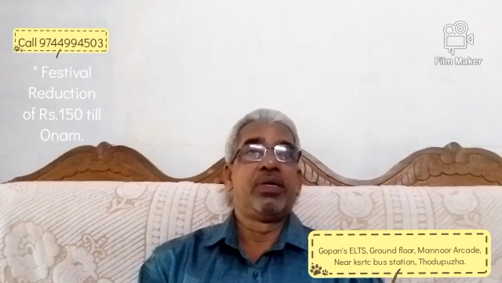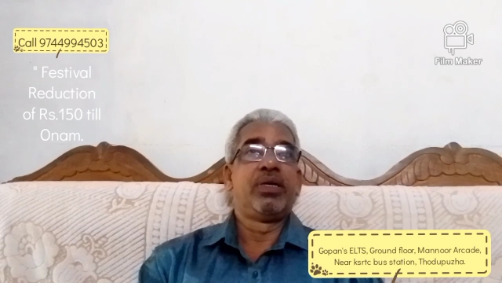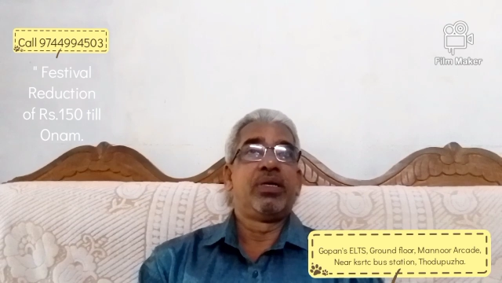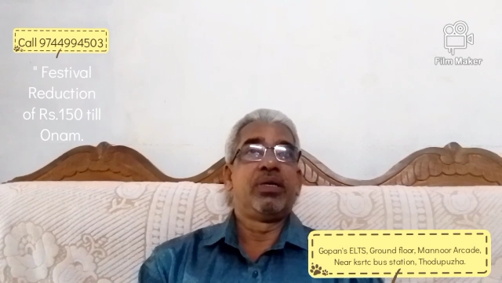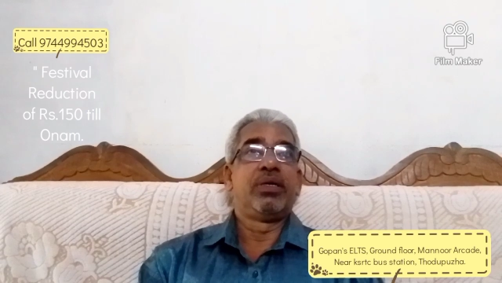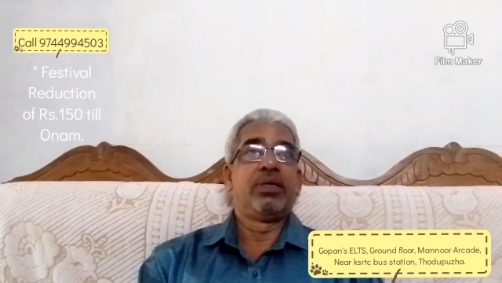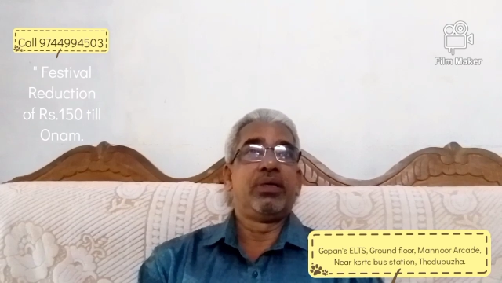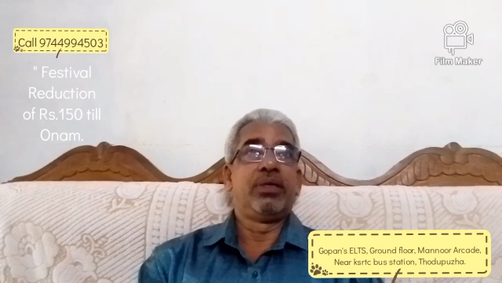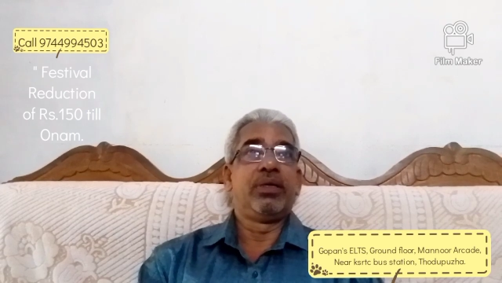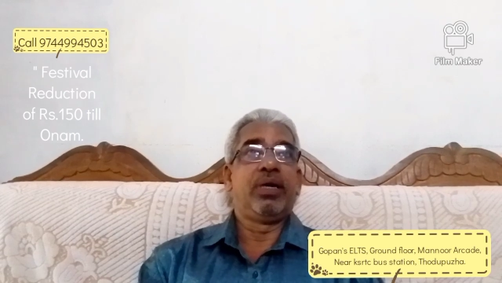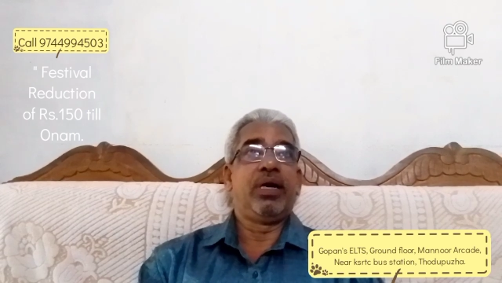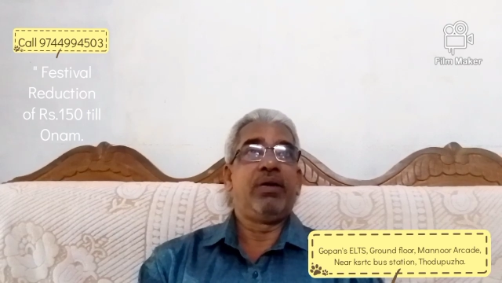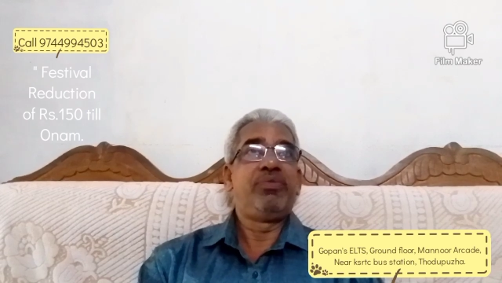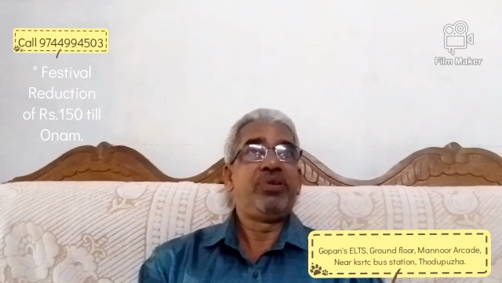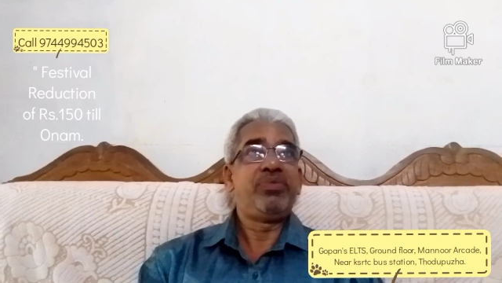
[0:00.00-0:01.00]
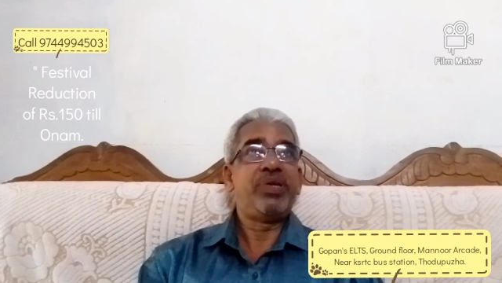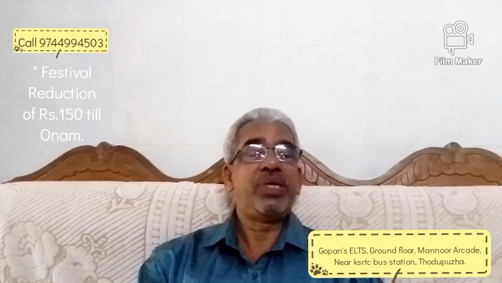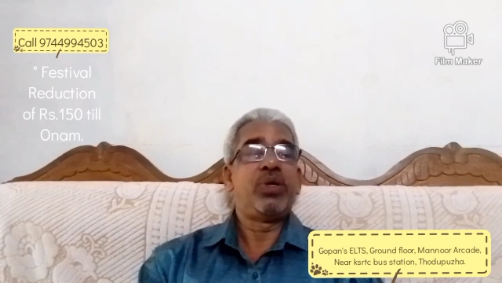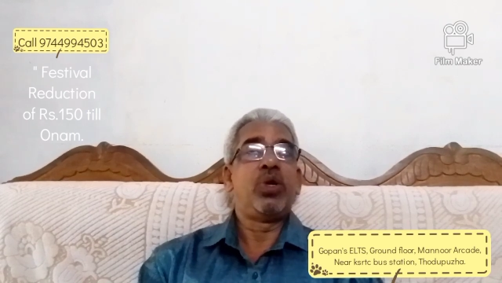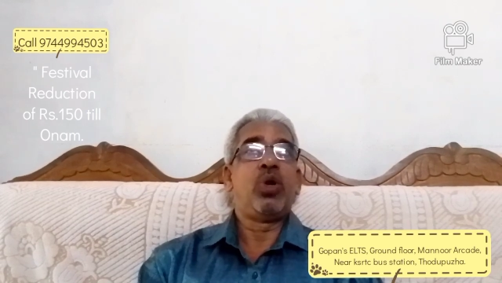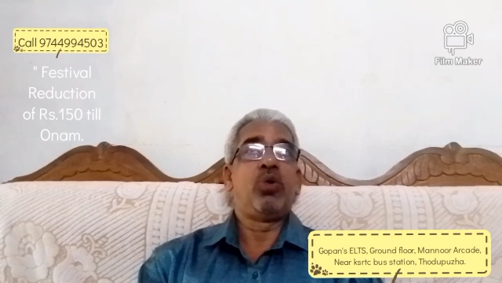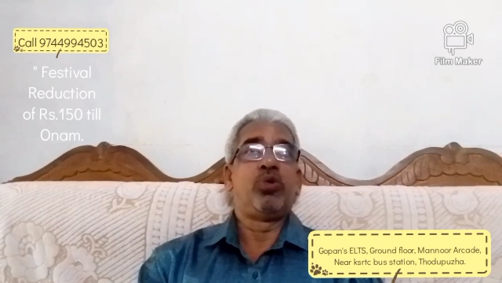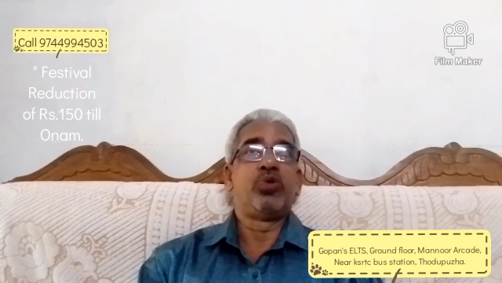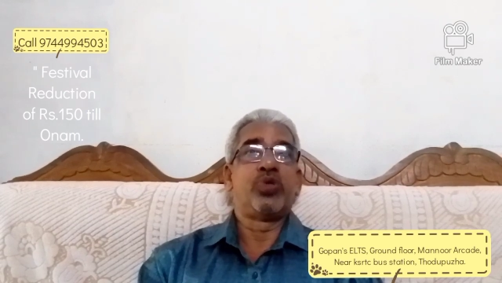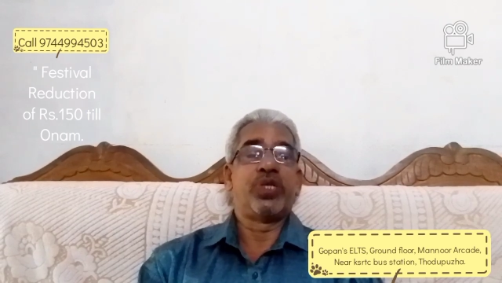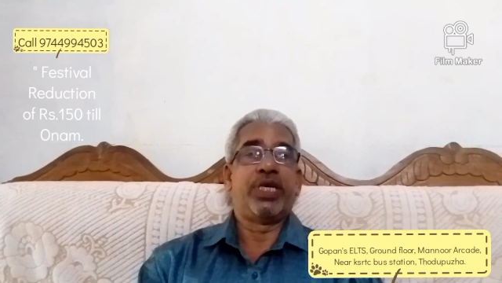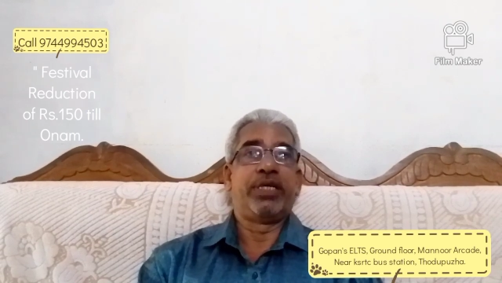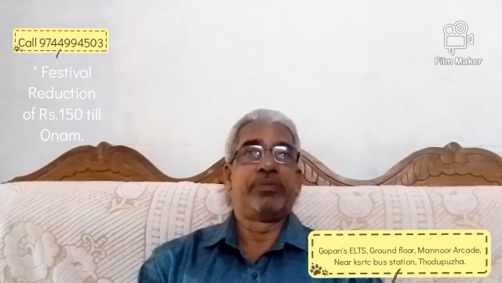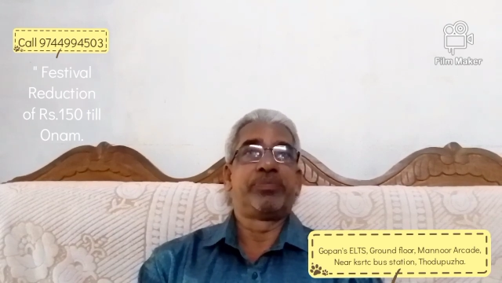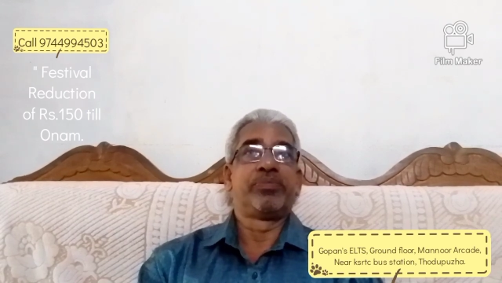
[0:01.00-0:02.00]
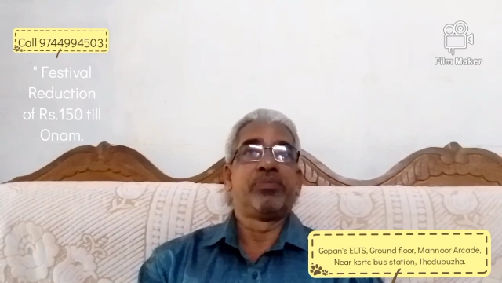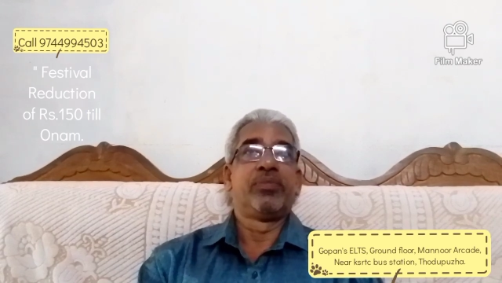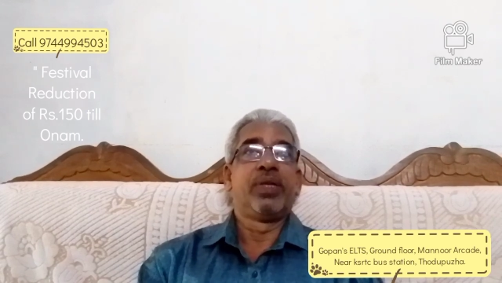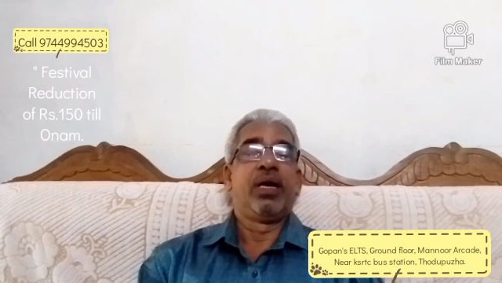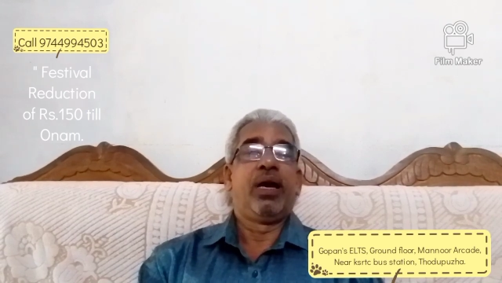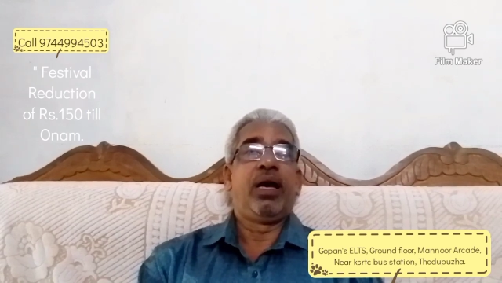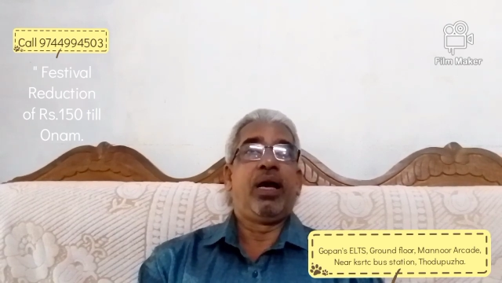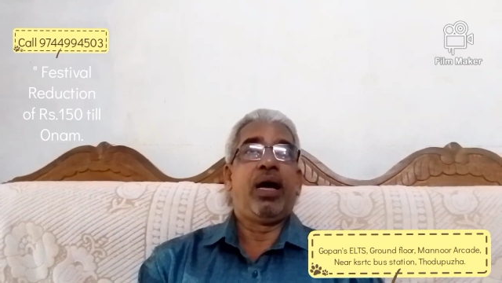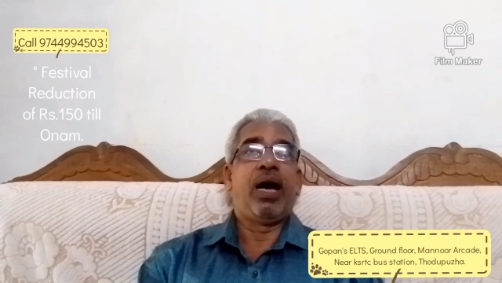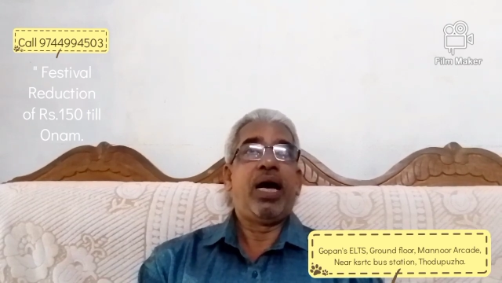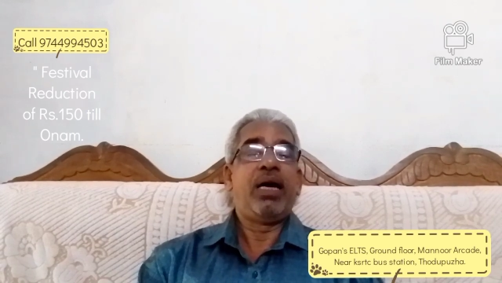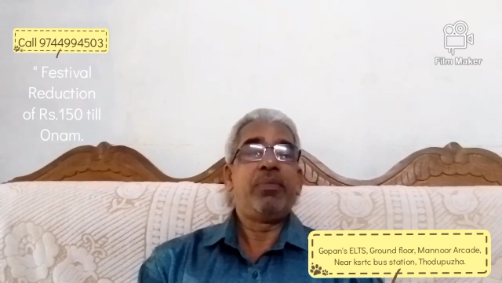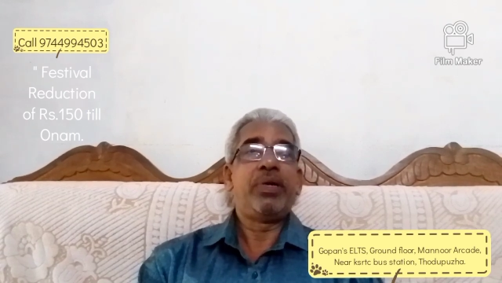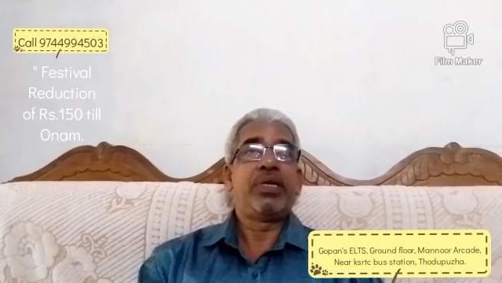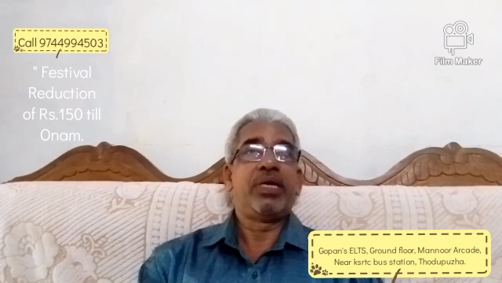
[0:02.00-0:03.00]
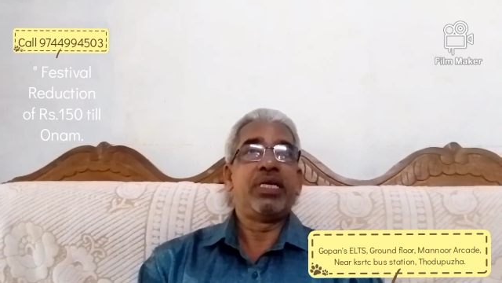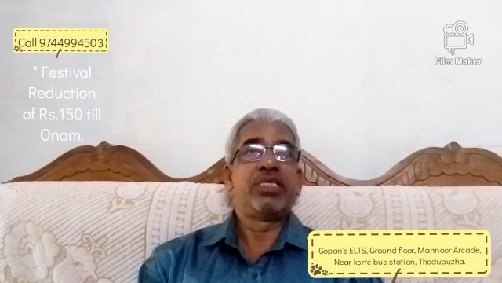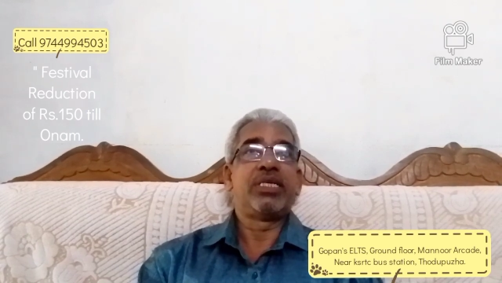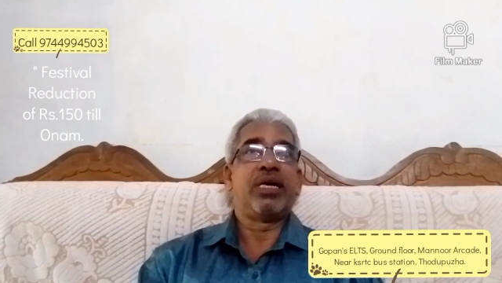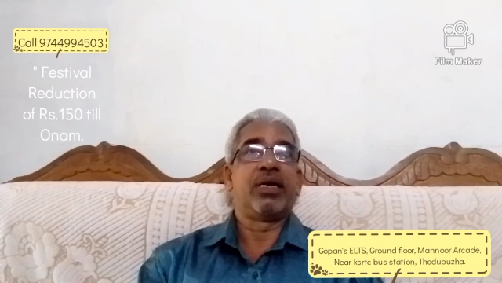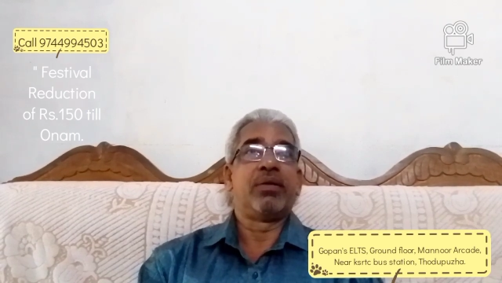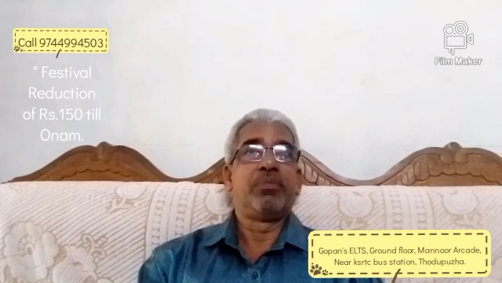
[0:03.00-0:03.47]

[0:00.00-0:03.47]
everyone knows I am a teacher